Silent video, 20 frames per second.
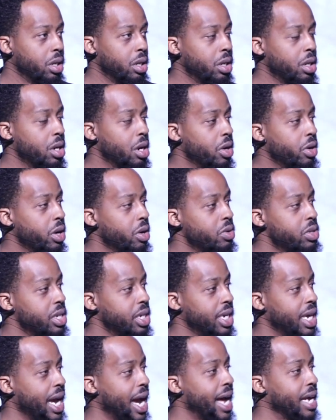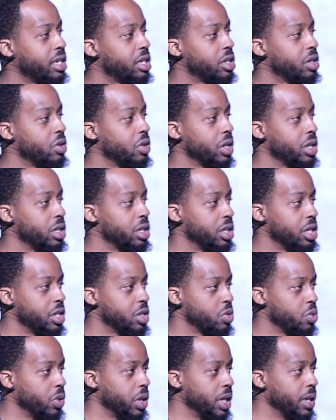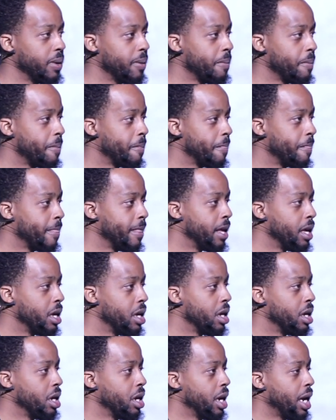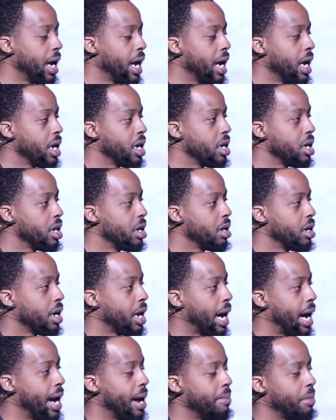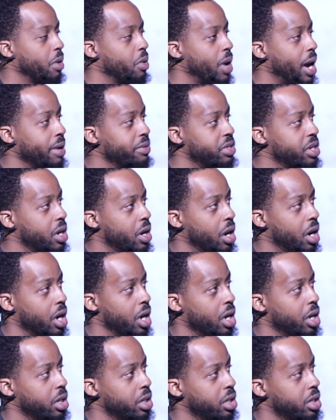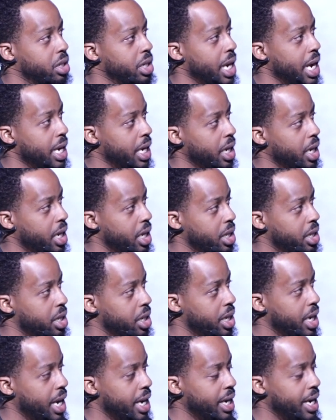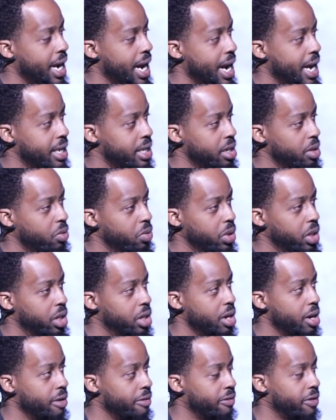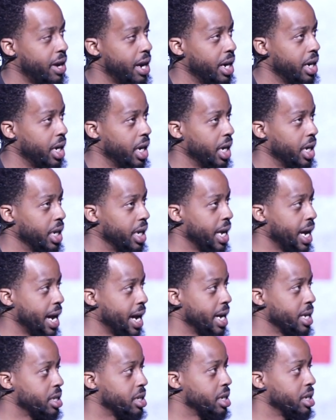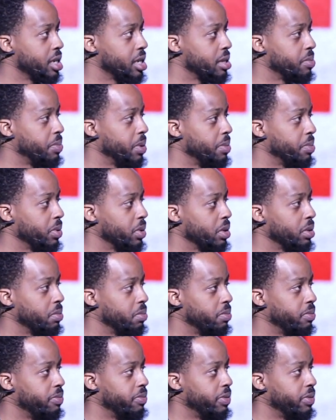You know, there was a gas shortage this week, and I had my wife's car taking it to get gas, and we couldn't find any gas because people were